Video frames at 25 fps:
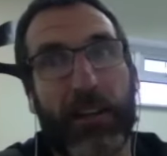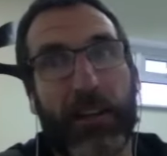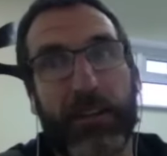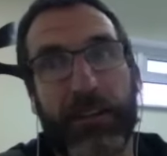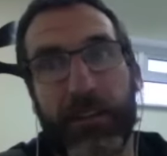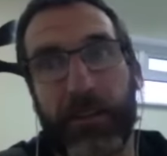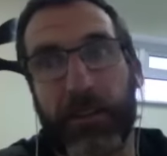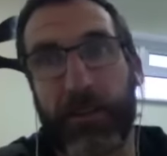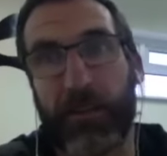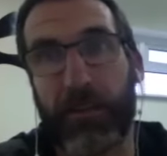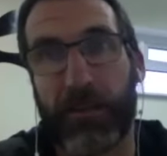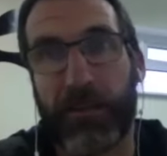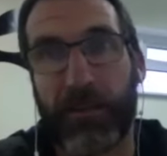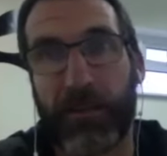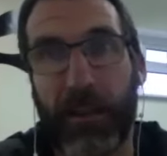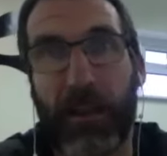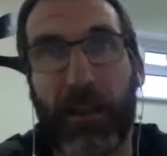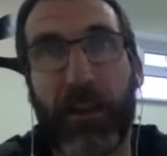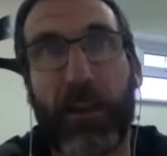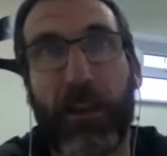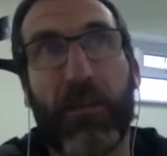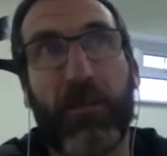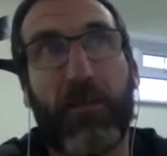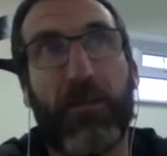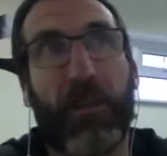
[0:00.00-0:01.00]
to
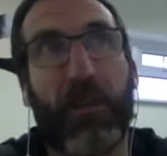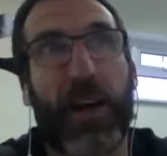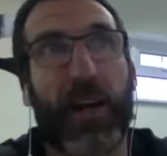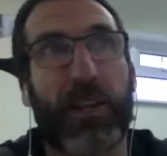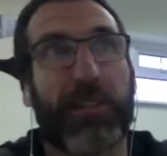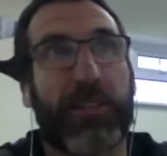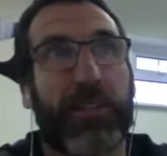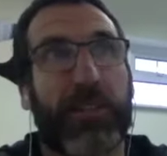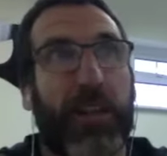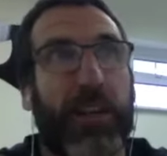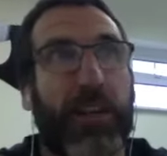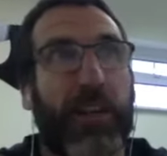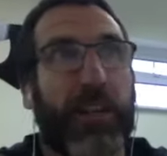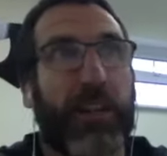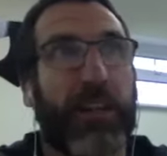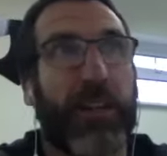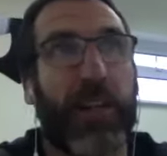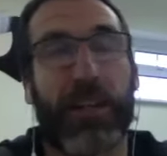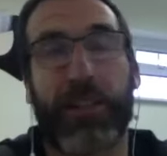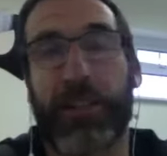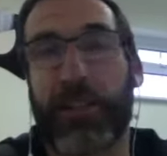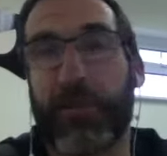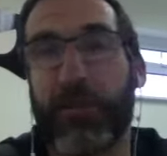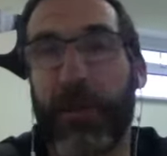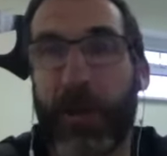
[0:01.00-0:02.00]
learn faster
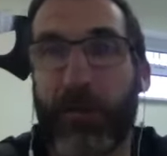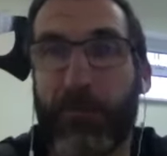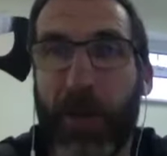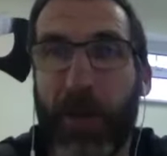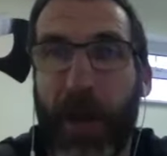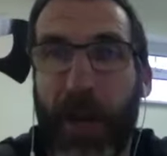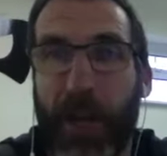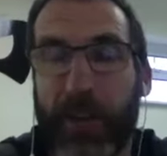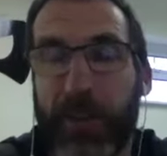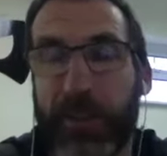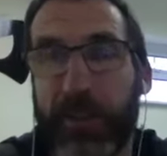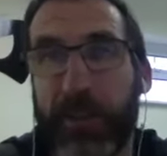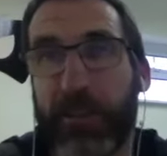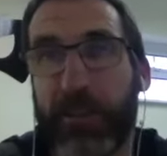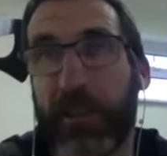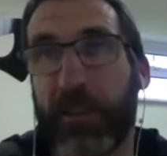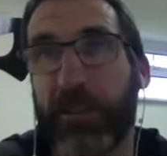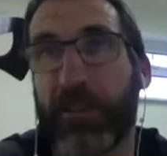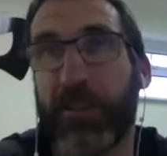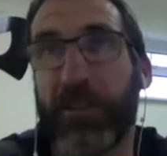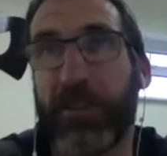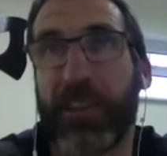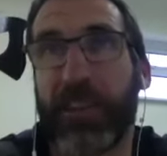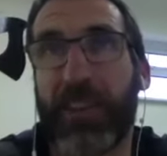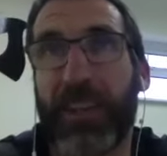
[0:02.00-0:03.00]
and to make better
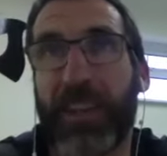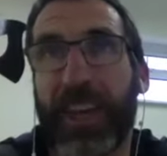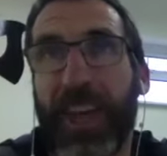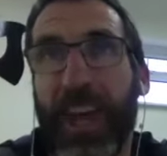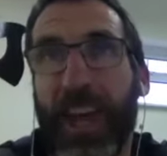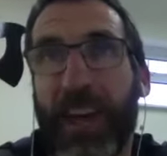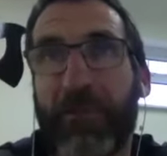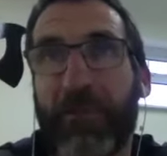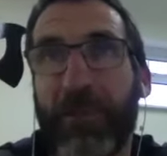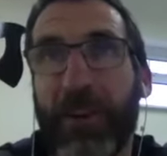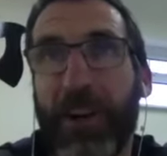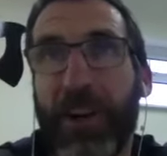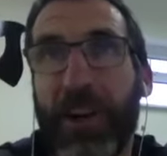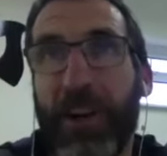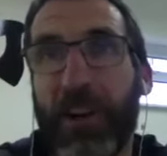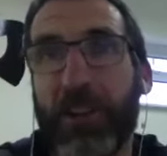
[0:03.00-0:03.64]
decisions in the game.